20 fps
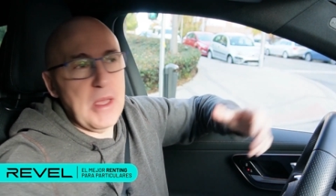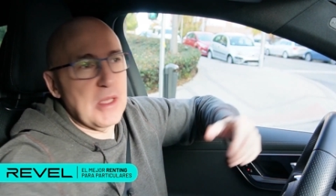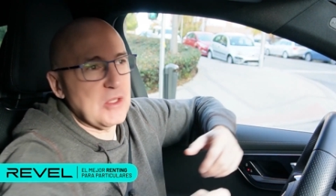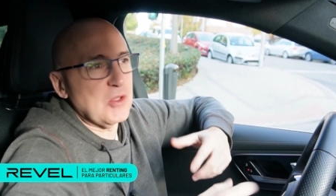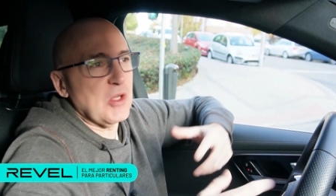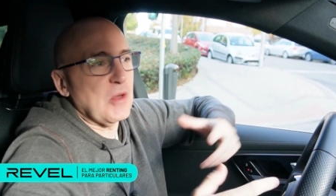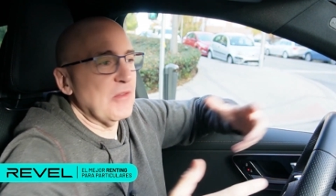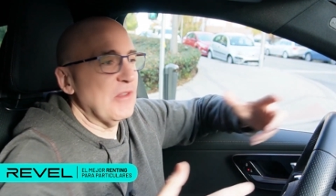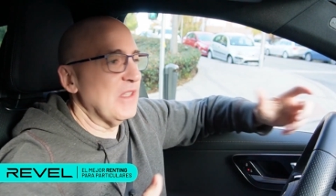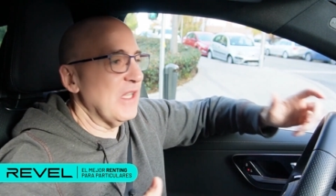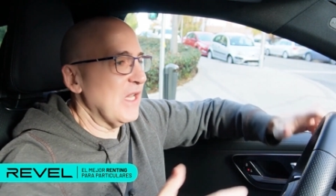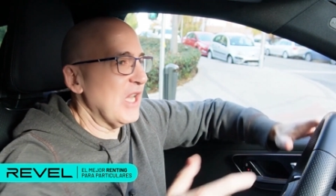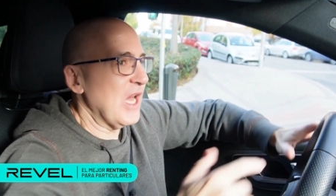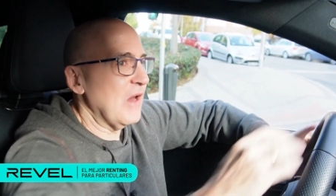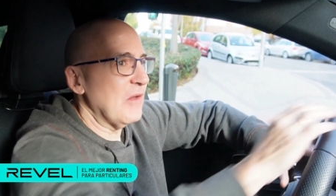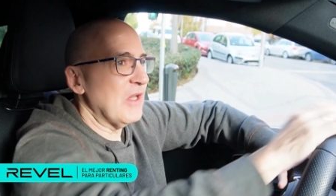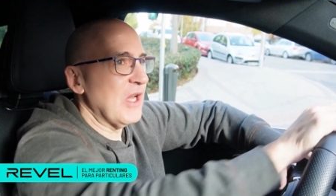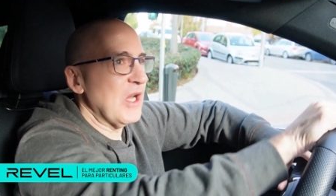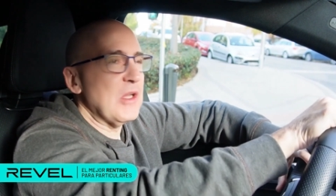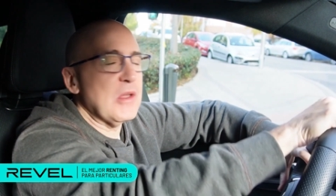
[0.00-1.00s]
You've seen how
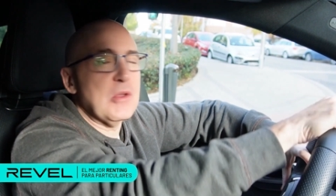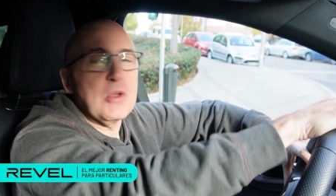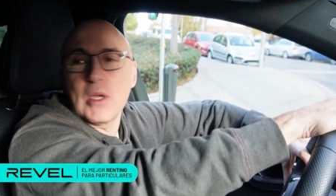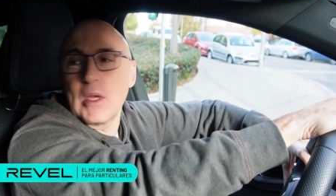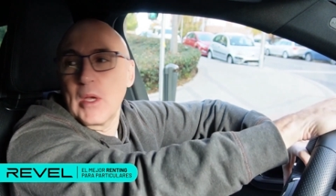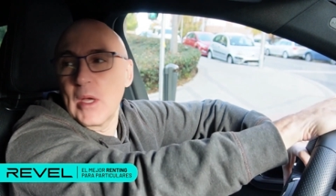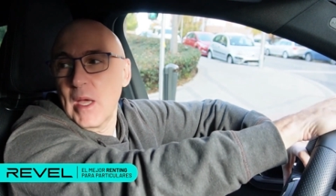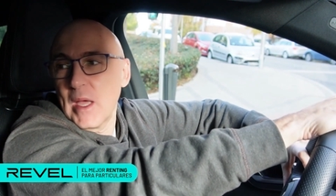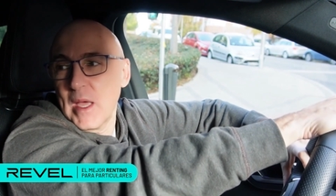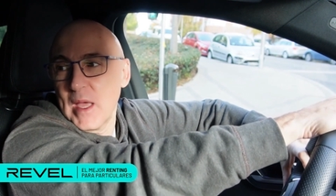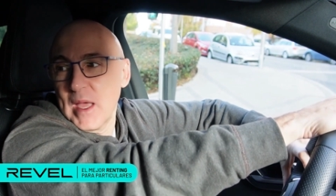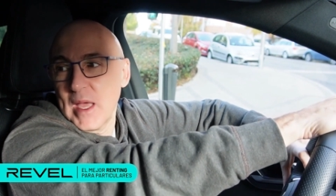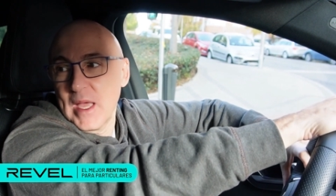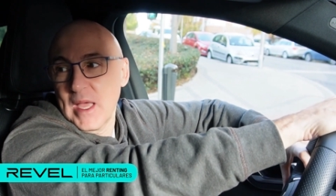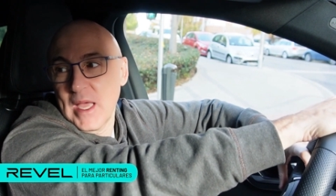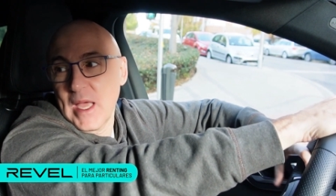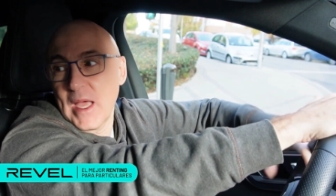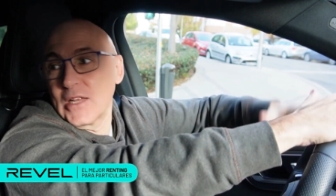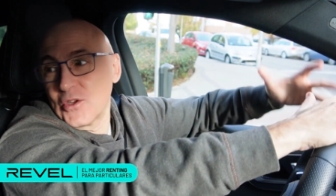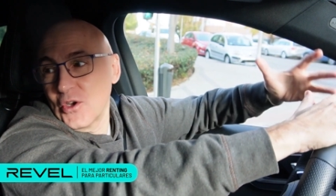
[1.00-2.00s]
Carlton,
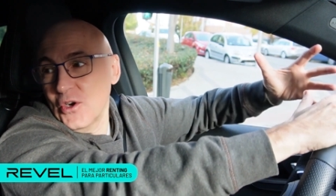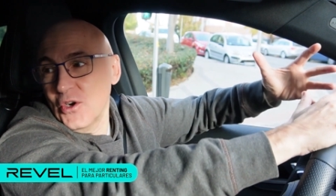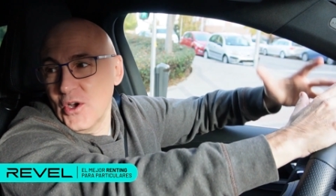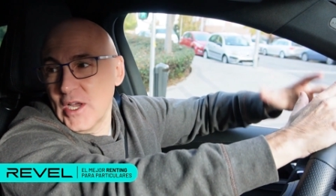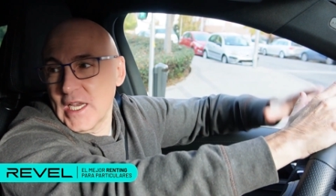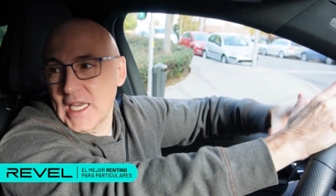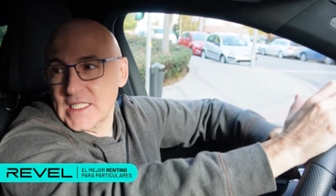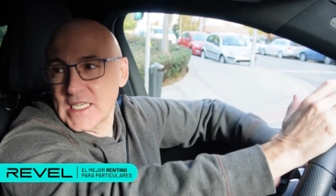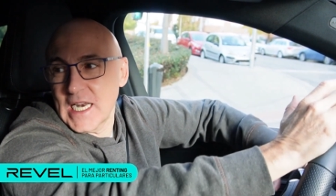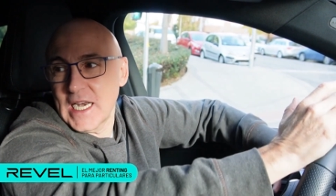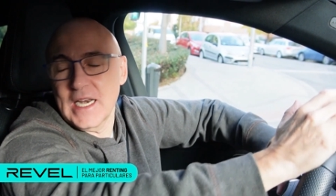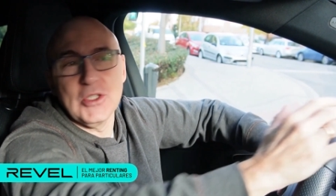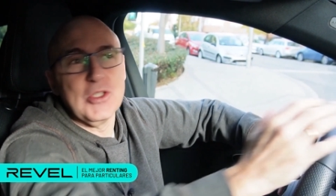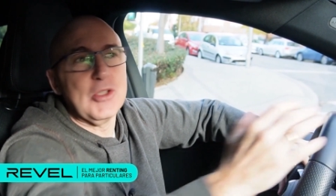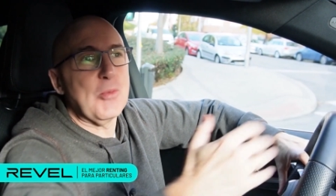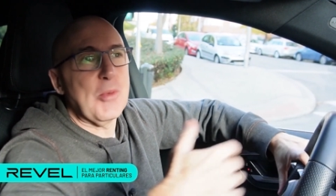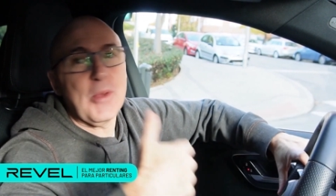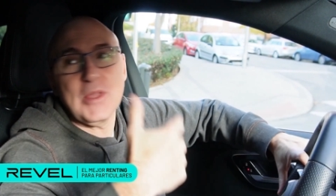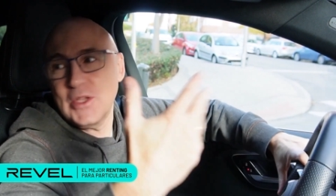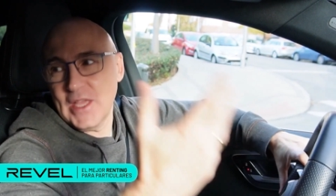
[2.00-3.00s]
Will
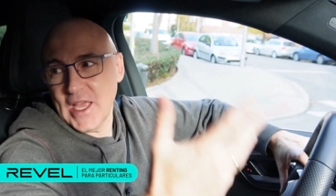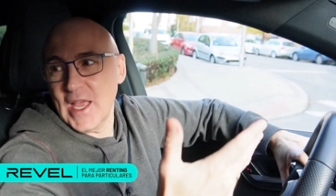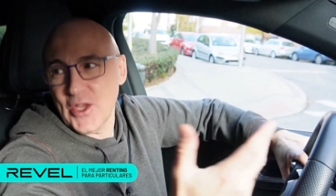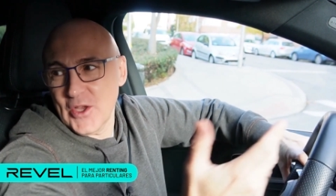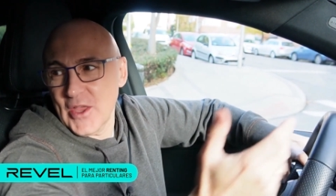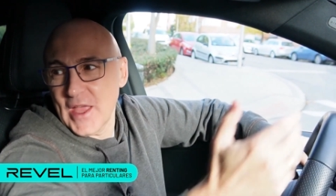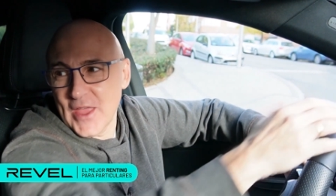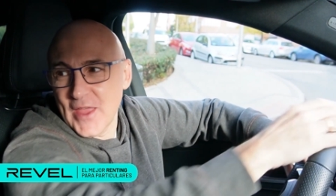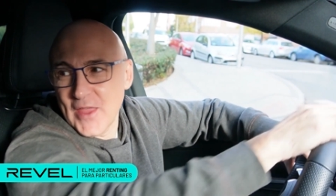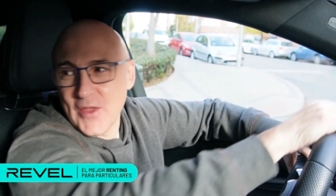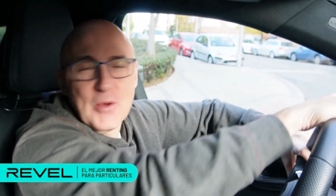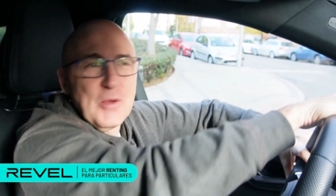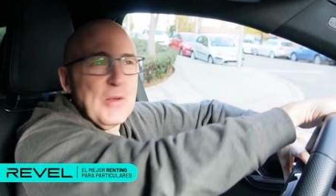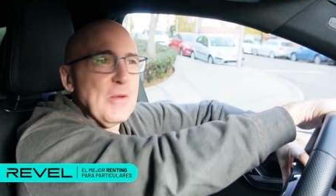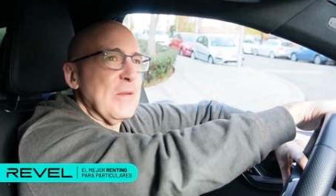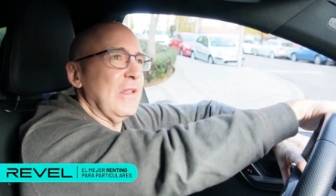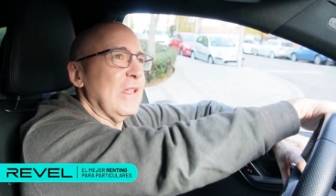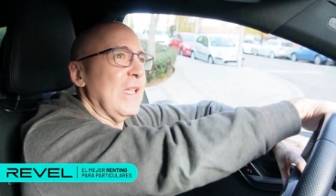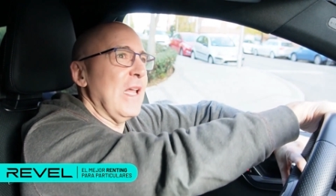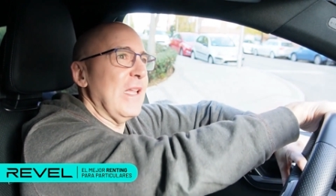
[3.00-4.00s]
Smith's uncle,
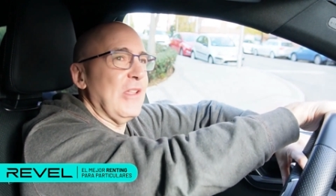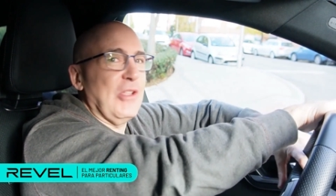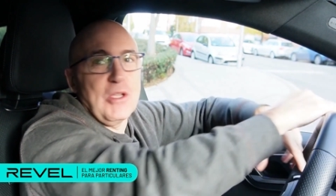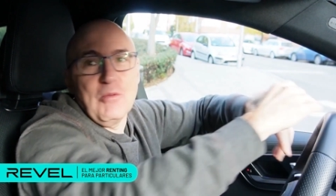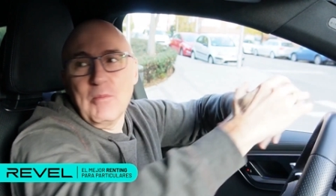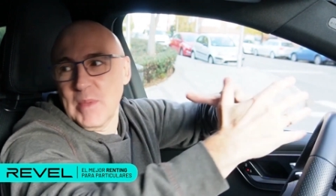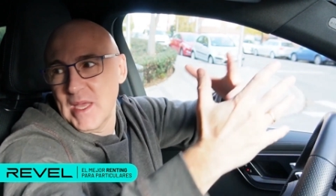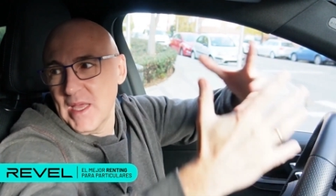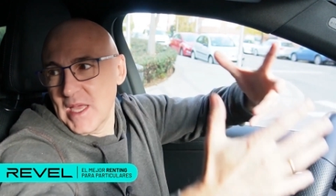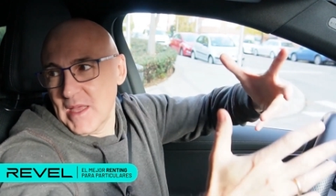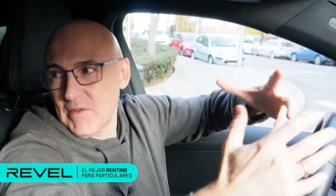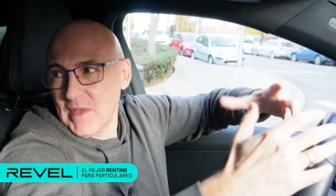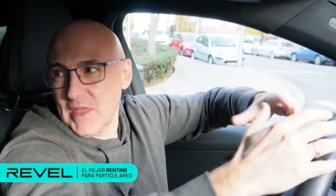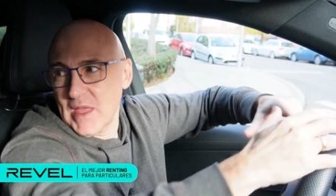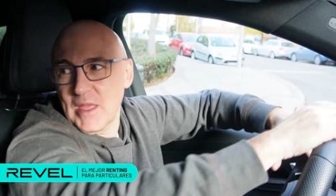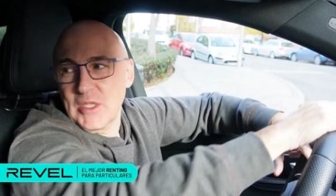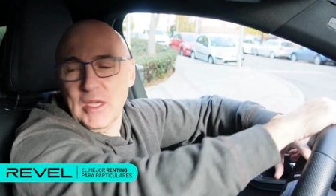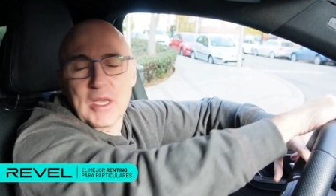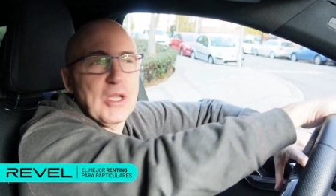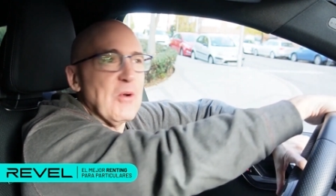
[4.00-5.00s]
dances
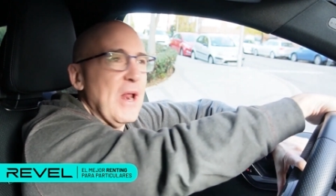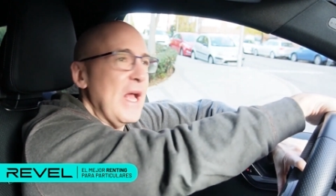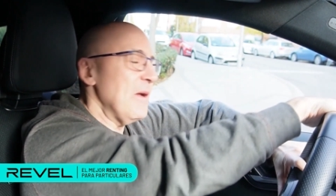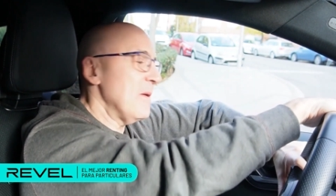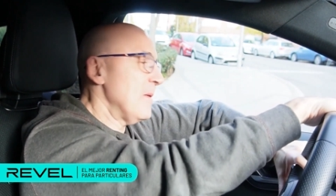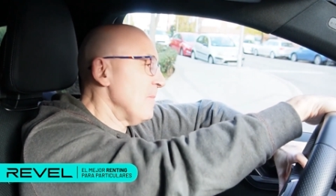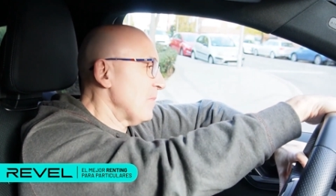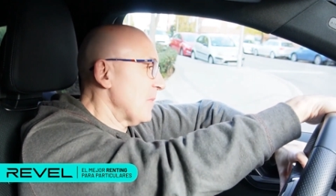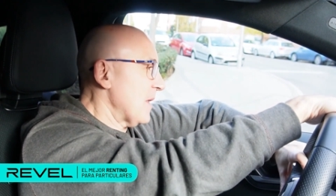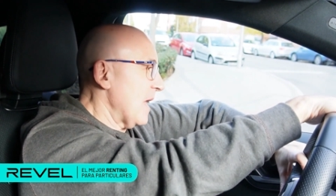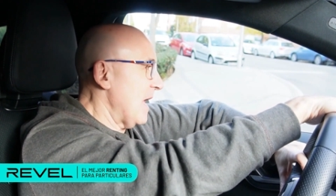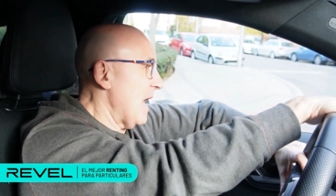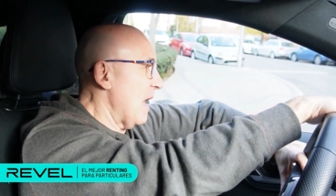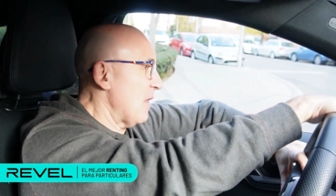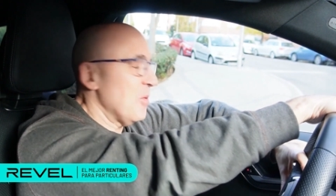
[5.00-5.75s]
magnificently in the movie.